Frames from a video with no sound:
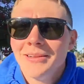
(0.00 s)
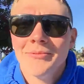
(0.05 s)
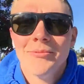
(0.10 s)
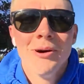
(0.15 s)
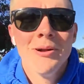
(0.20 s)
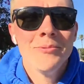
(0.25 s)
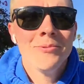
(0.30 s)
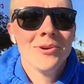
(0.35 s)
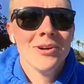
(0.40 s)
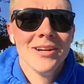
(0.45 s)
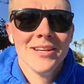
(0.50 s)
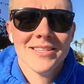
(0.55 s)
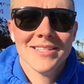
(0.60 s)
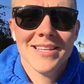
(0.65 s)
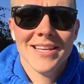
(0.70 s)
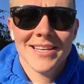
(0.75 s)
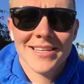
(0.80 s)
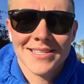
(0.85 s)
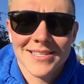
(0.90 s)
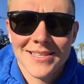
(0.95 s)
one word is
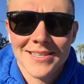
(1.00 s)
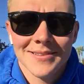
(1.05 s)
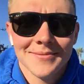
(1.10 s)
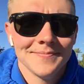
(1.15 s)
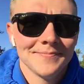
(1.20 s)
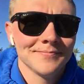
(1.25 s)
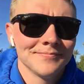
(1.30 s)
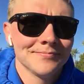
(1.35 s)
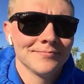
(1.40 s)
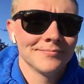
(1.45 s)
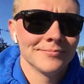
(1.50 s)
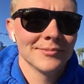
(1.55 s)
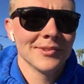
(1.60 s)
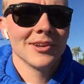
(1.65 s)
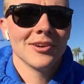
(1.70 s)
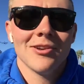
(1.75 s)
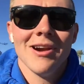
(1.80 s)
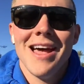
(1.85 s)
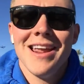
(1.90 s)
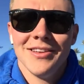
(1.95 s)
this
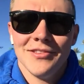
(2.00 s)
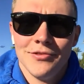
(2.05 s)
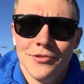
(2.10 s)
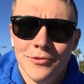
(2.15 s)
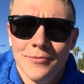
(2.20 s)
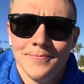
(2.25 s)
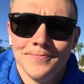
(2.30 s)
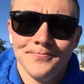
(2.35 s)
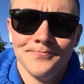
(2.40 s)
gratitude